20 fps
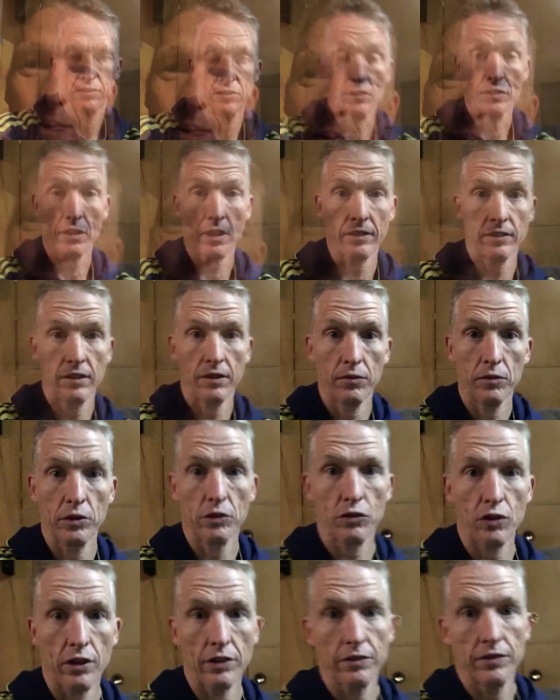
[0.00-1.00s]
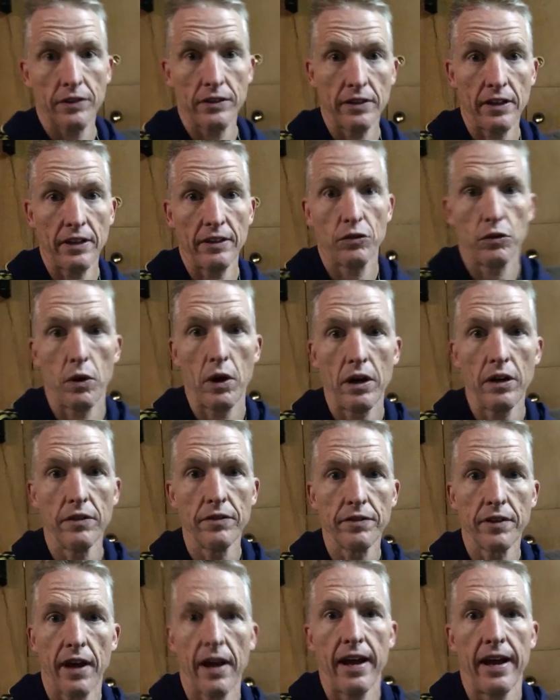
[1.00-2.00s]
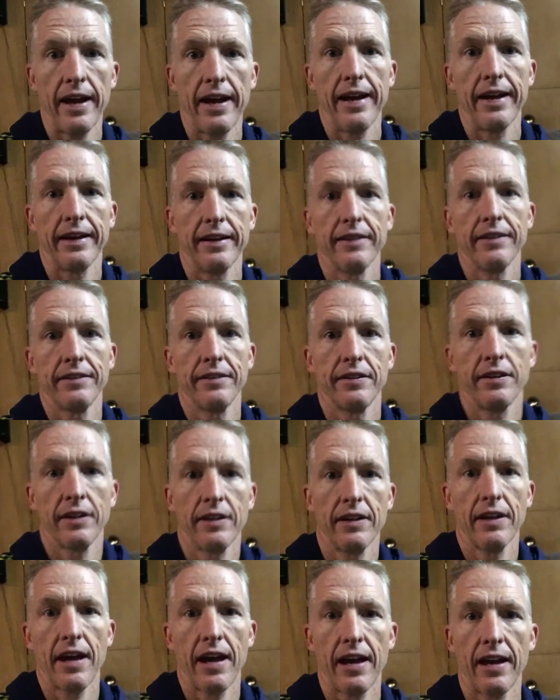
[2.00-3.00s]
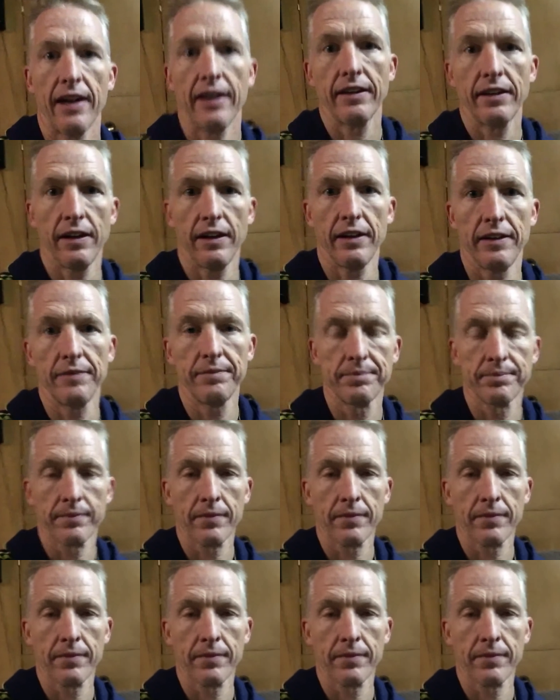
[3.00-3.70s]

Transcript: Just got done with CrossFit day 12 and had a uh,